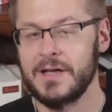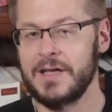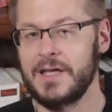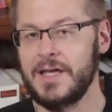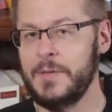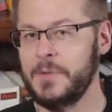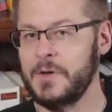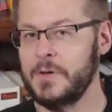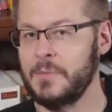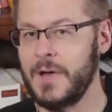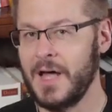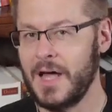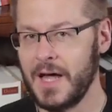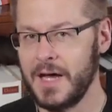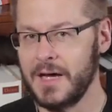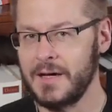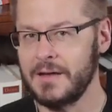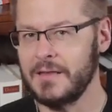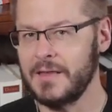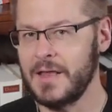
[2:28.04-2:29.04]
Keep in
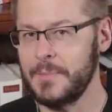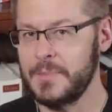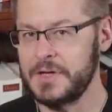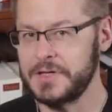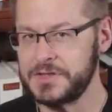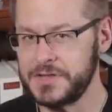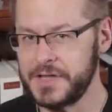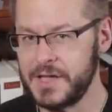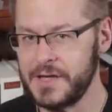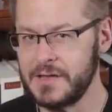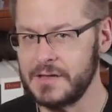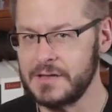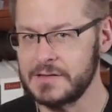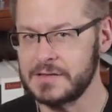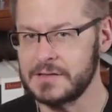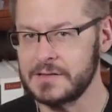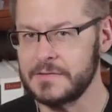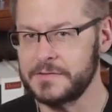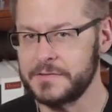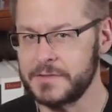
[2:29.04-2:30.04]
mind that
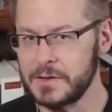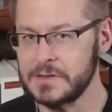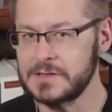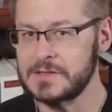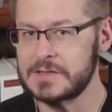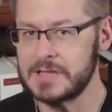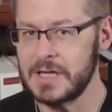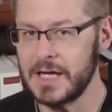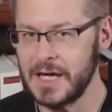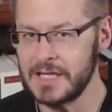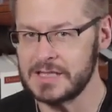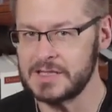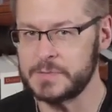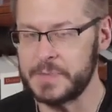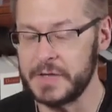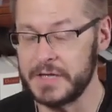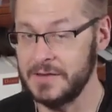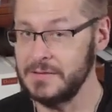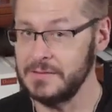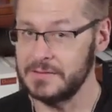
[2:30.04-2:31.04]
Michelle's first
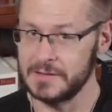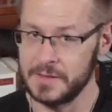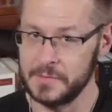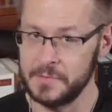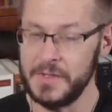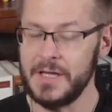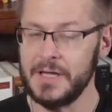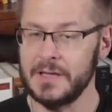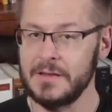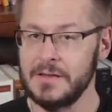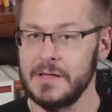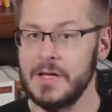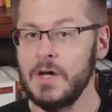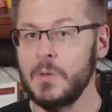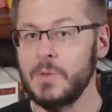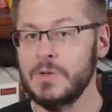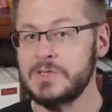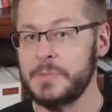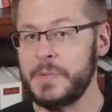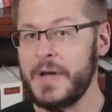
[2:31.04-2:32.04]
husband, Nabeel,
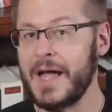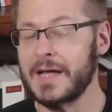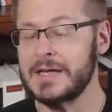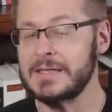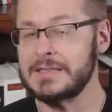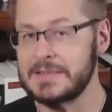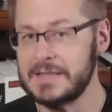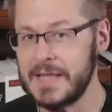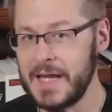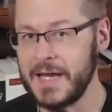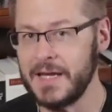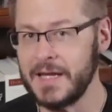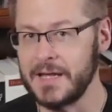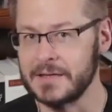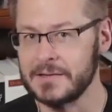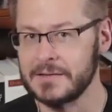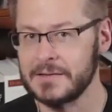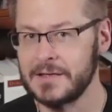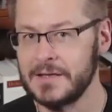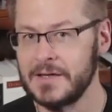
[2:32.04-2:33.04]
was Pakistani.
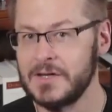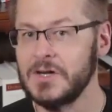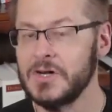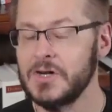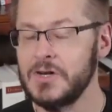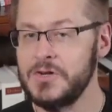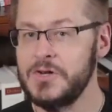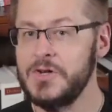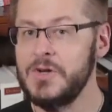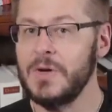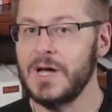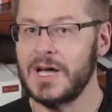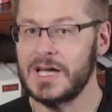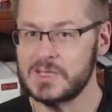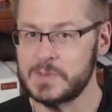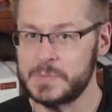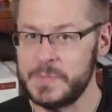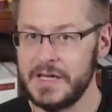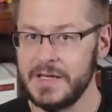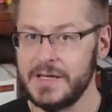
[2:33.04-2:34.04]
Her new
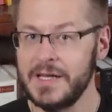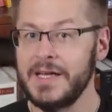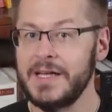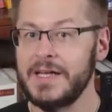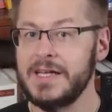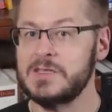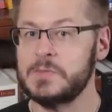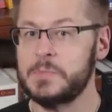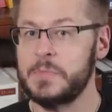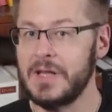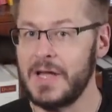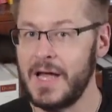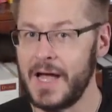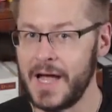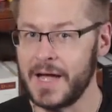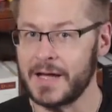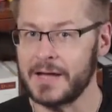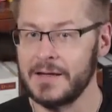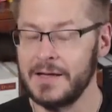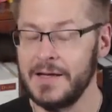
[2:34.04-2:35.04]
husband is
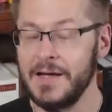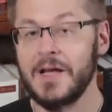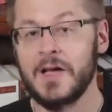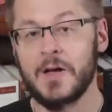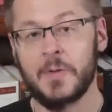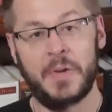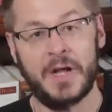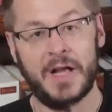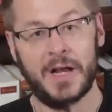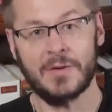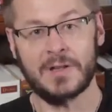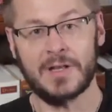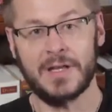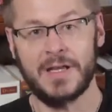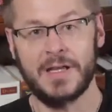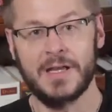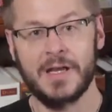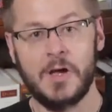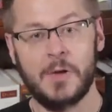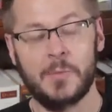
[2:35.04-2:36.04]
black.
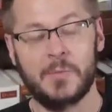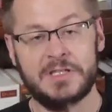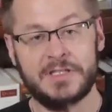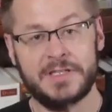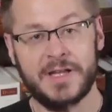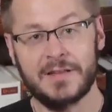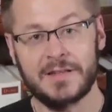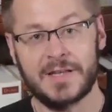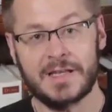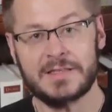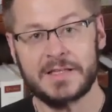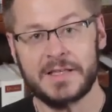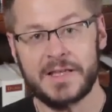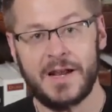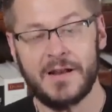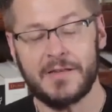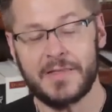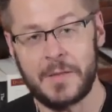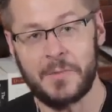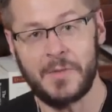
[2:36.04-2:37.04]
Apparently, Michelle doesn't
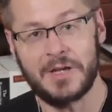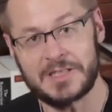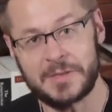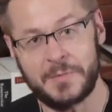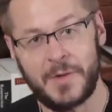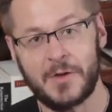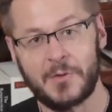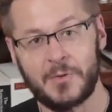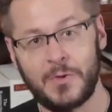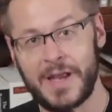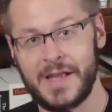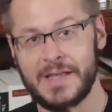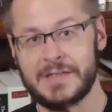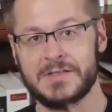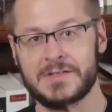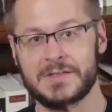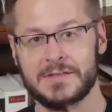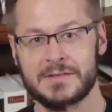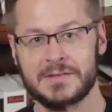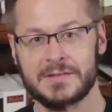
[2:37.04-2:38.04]
care that much about
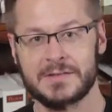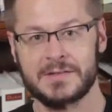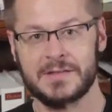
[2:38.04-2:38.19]
race.